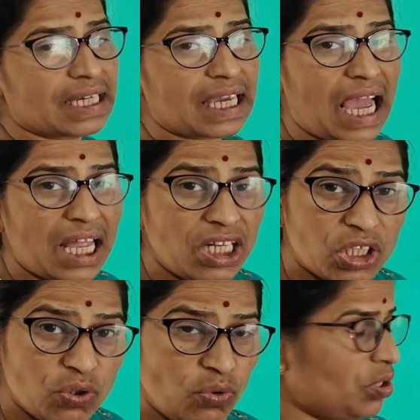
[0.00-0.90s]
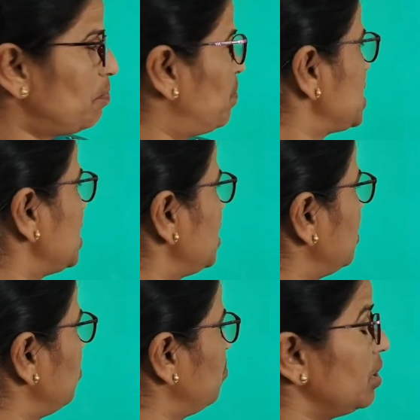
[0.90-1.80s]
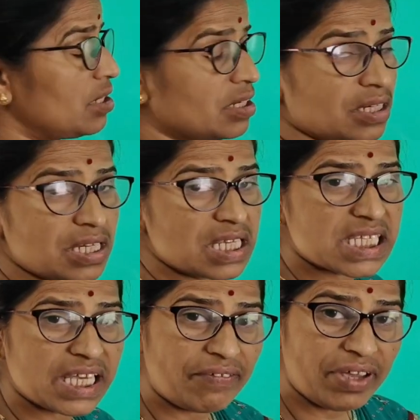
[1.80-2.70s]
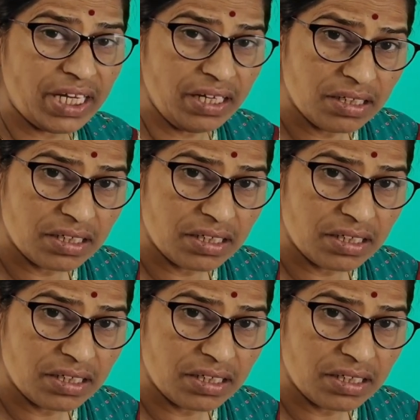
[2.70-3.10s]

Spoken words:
can you represent number 7